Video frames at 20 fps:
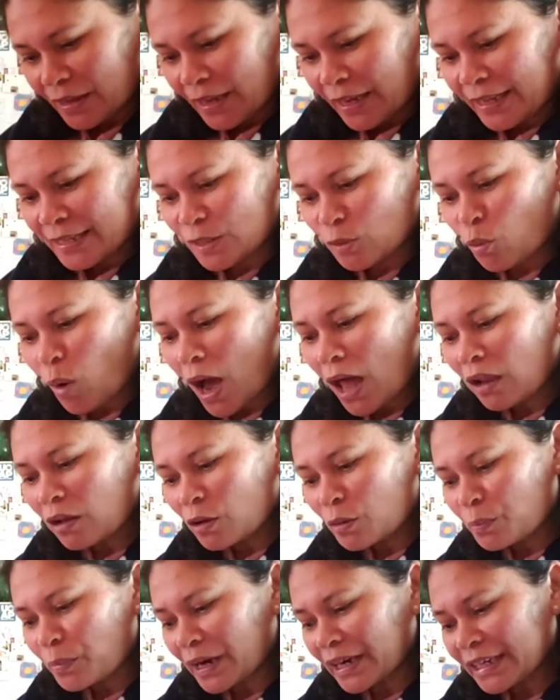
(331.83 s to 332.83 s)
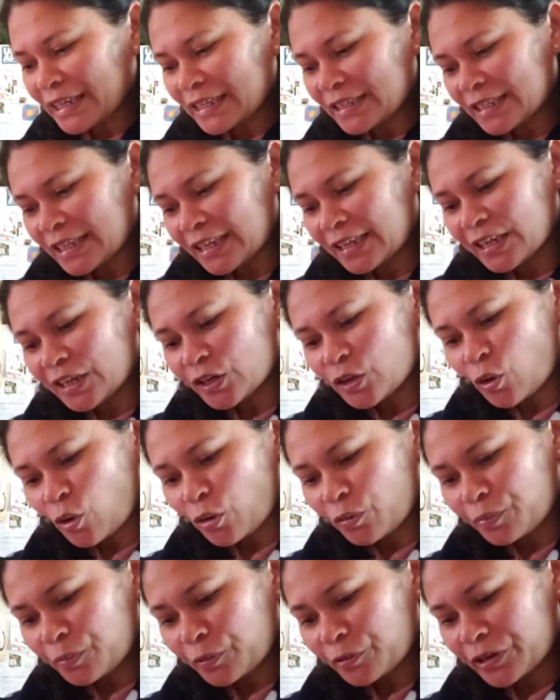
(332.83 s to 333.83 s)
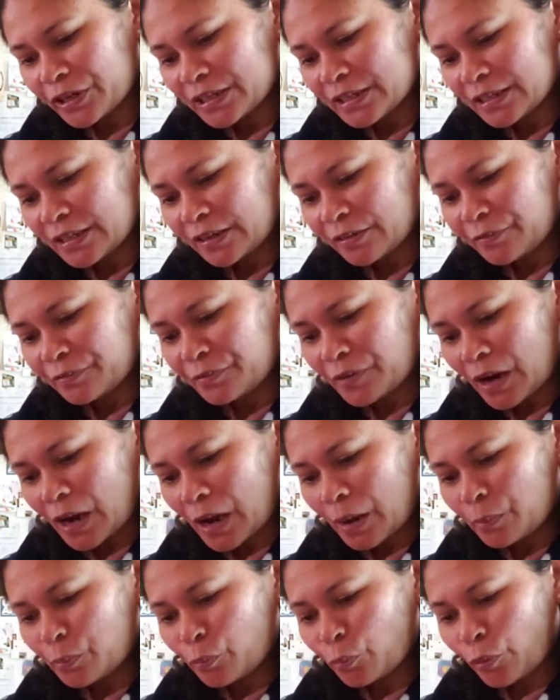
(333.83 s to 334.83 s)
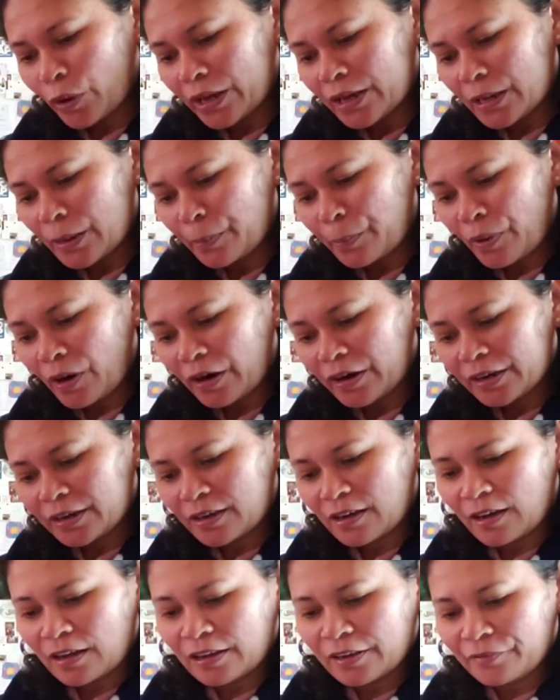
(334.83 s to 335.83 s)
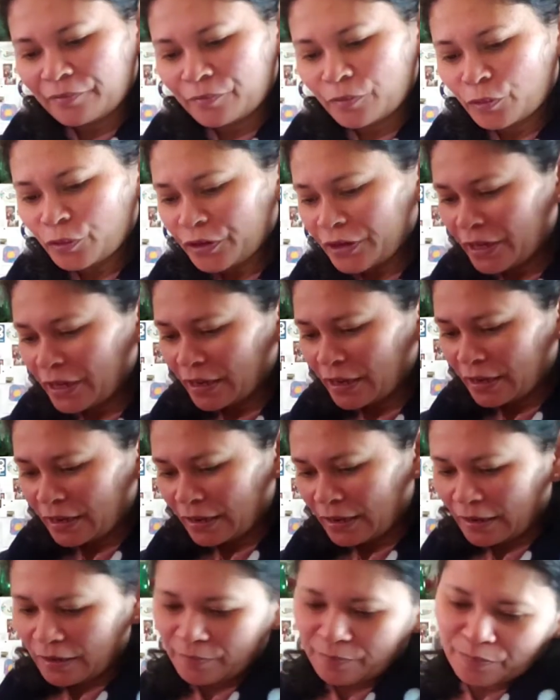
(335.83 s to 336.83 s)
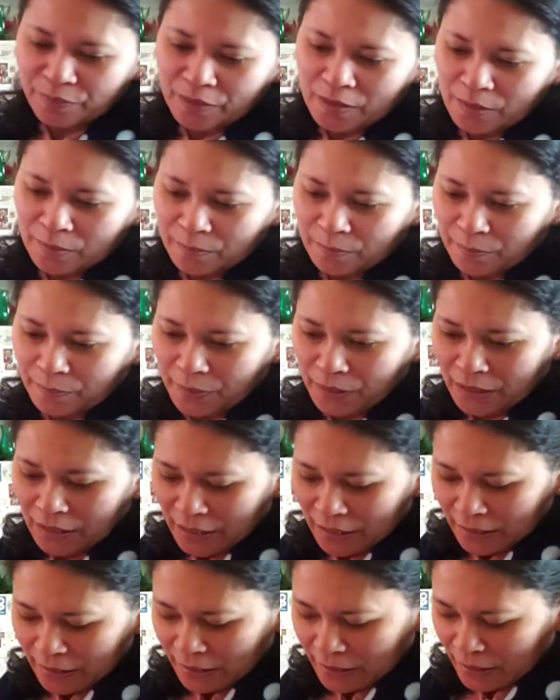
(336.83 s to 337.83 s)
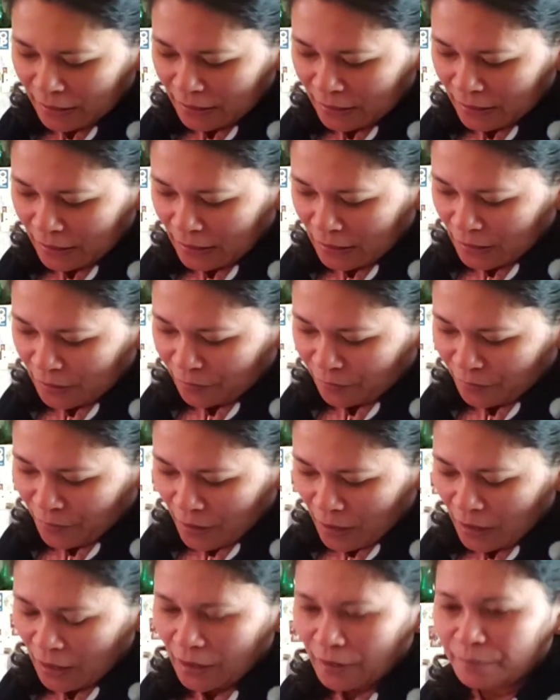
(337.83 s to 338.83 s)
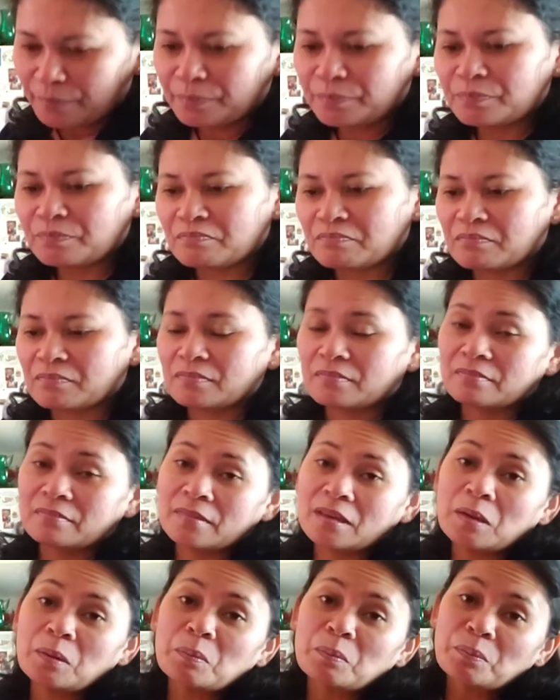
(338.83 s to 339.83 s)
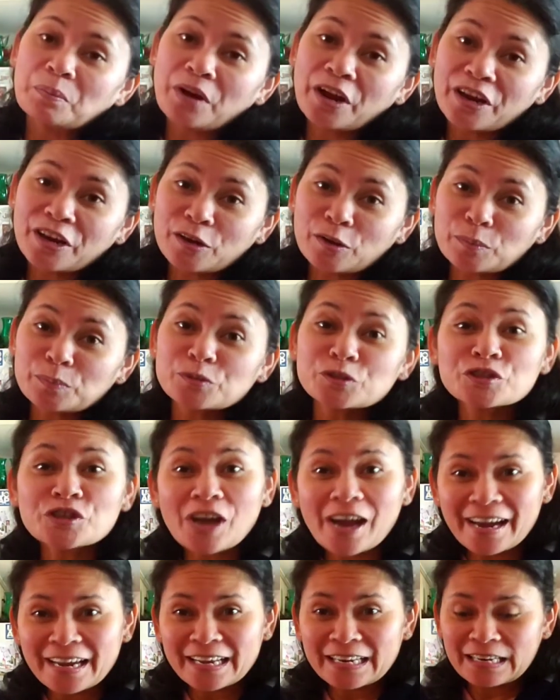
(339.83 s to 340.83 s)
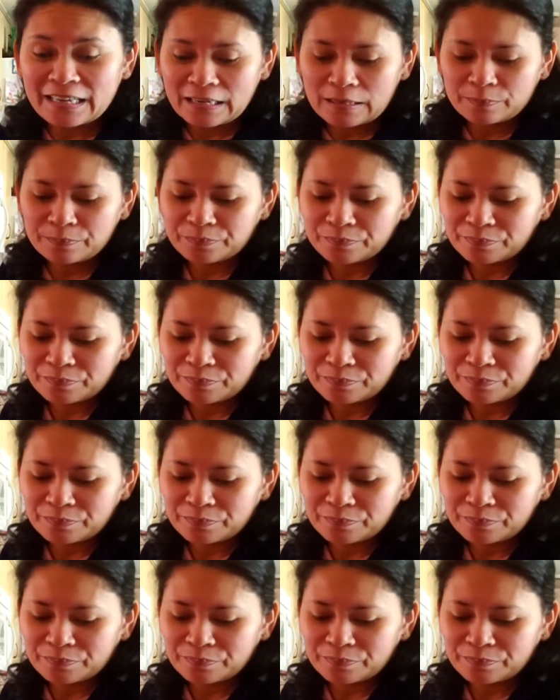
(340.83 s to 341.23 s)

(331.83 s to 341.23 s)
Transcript: It's Walong Marketing Incorporated from Buena Park, California. But this is from product of China.